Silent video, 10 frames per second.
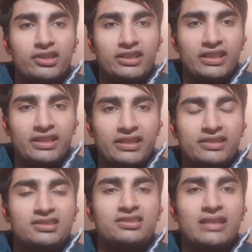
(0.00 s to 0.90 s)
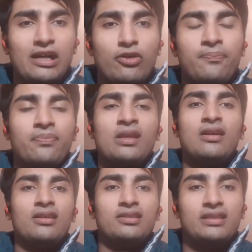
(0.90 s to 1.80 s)
the years. Now,
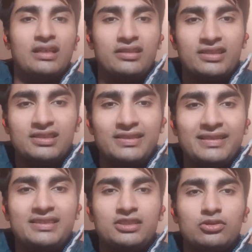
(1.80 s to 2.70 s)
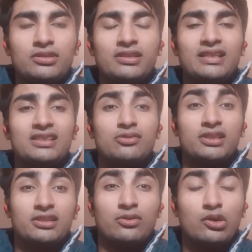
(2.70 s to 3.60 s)
the, this leads to the next
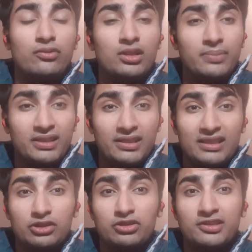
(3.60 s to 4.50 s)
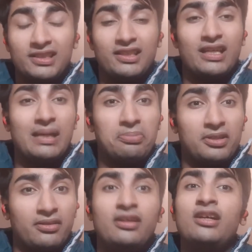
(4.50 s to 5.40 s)
question. Who will be the next Australian
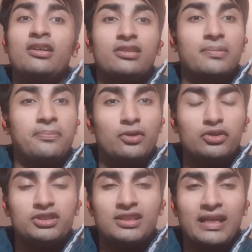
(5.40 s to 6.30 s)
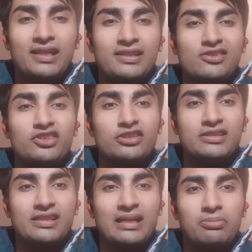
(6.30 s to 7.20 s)
captain? The most likely
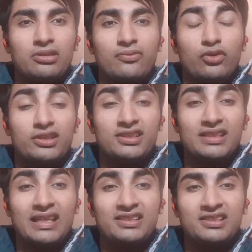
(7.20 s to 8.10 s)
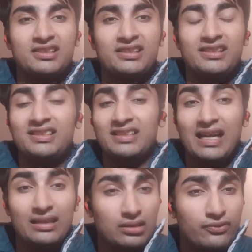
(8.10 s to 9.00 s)
Australian captain for this Ashes series
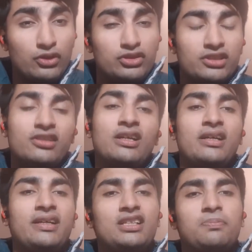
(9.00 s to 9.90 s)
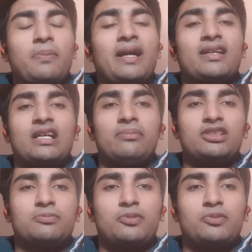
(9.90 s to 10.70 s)
and the future is Pat Cummins